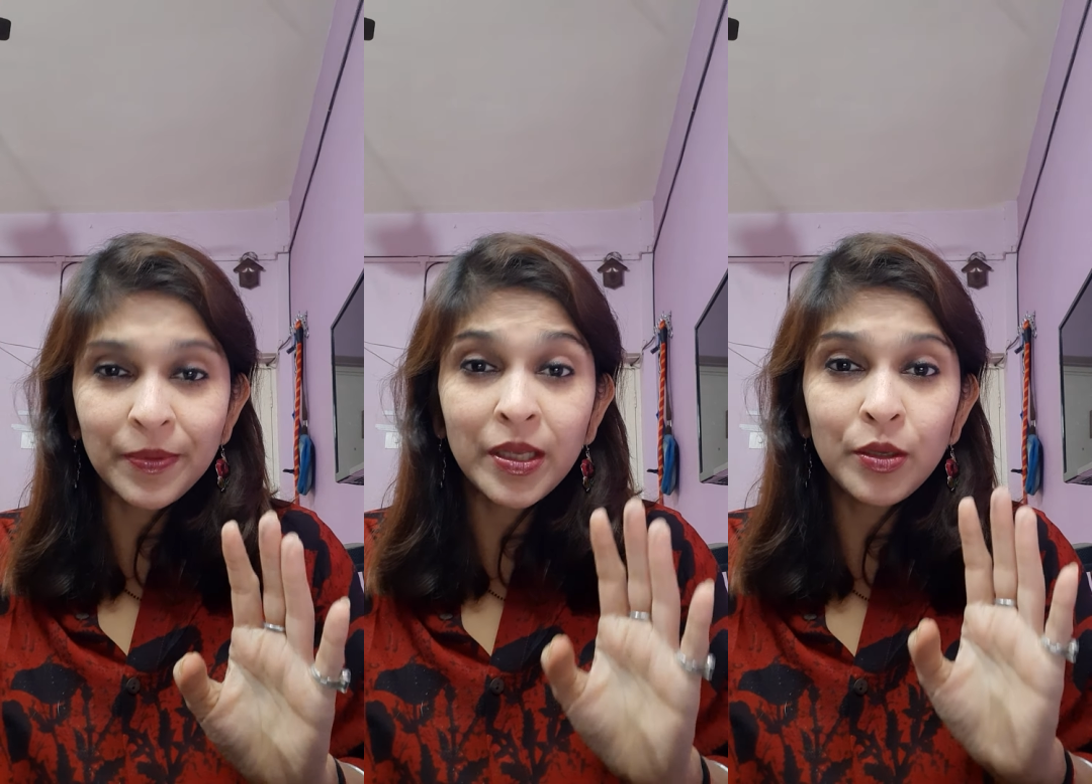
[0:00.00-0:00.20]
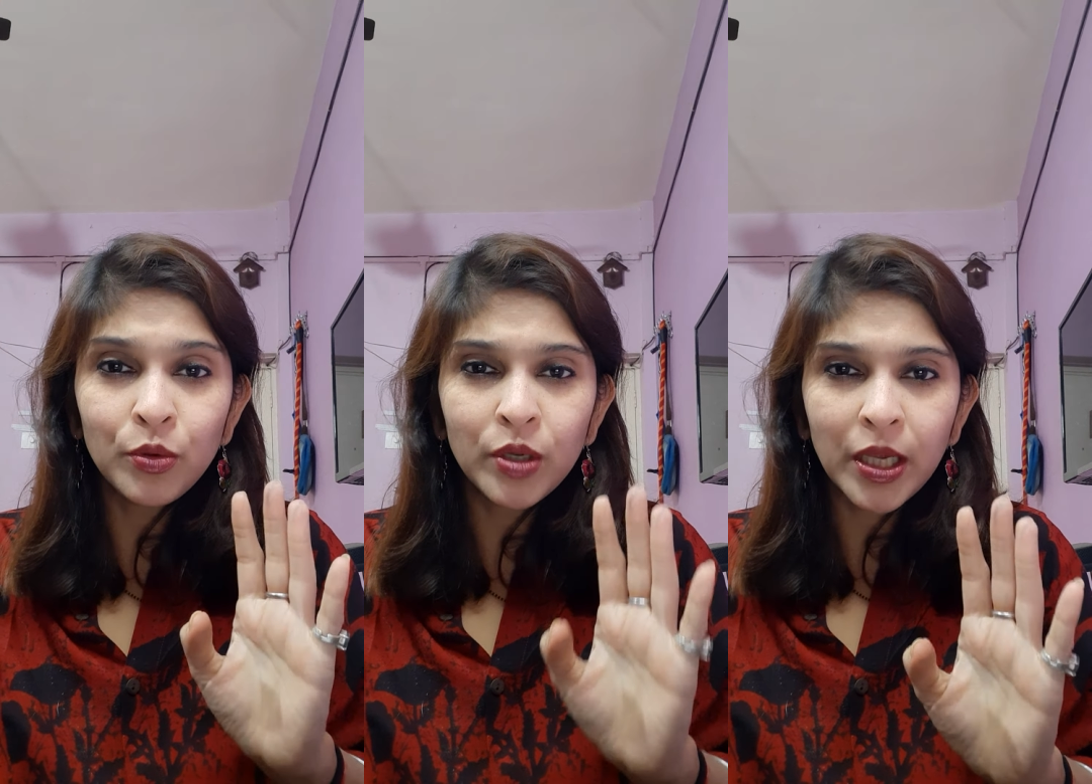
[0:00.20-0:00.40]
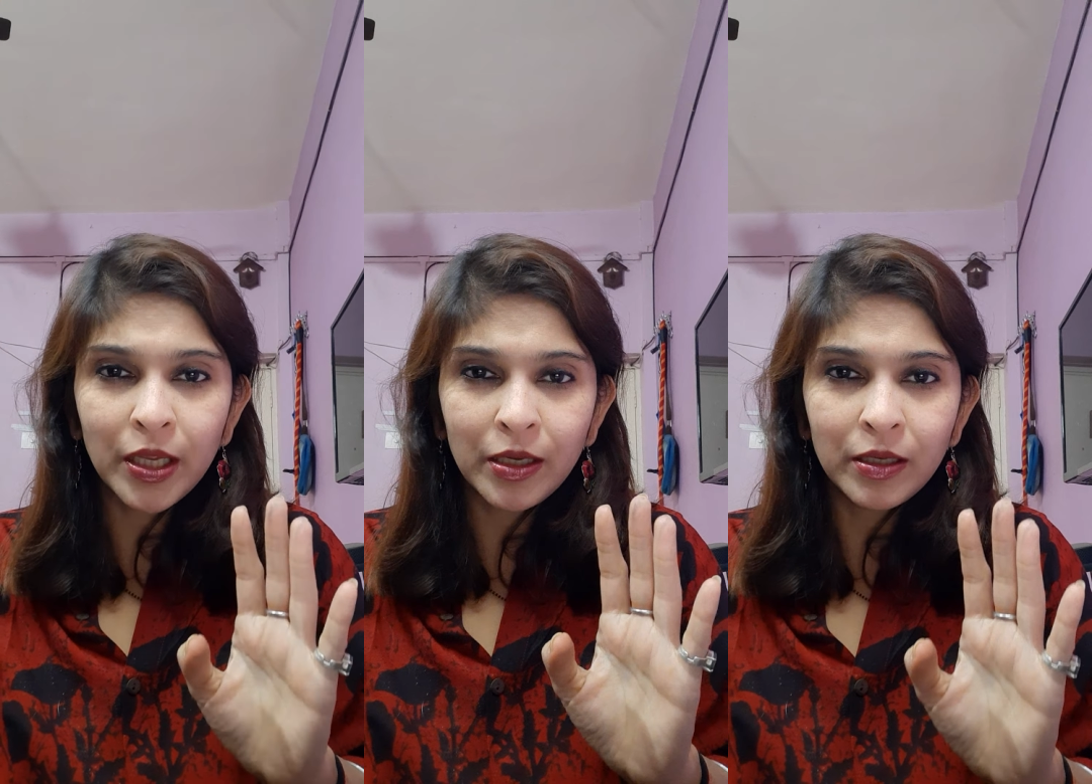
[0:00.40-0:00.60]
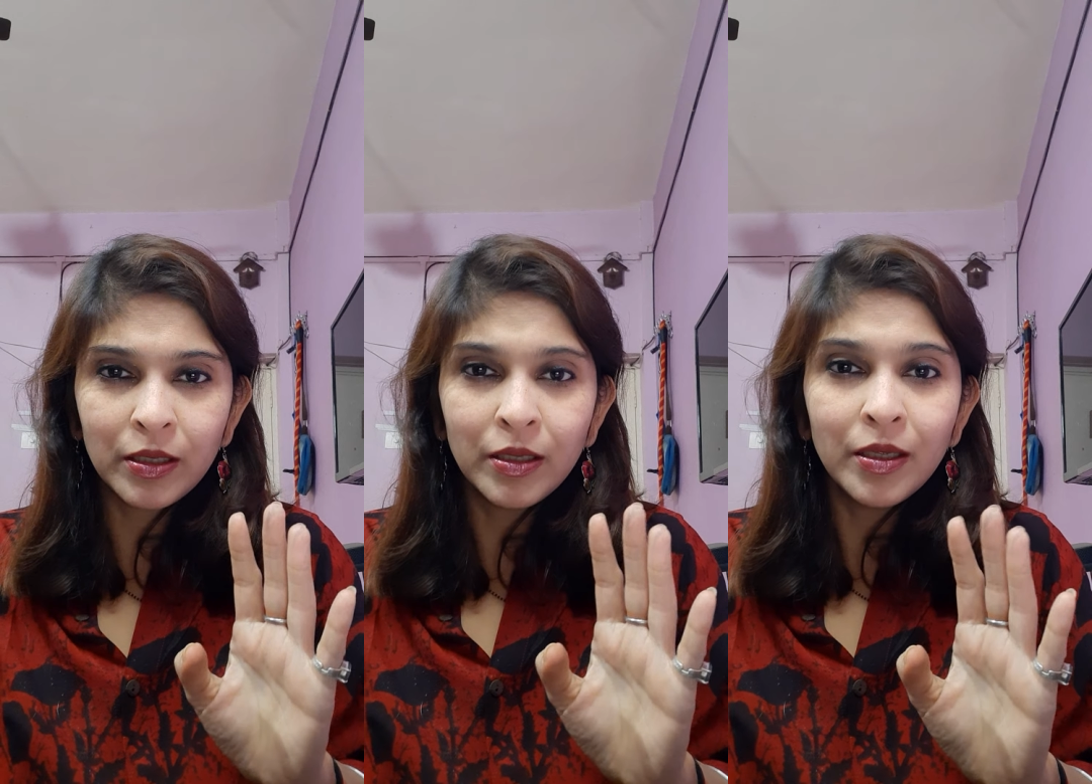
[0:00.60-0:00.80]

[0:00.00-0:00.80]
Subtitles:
me, you can.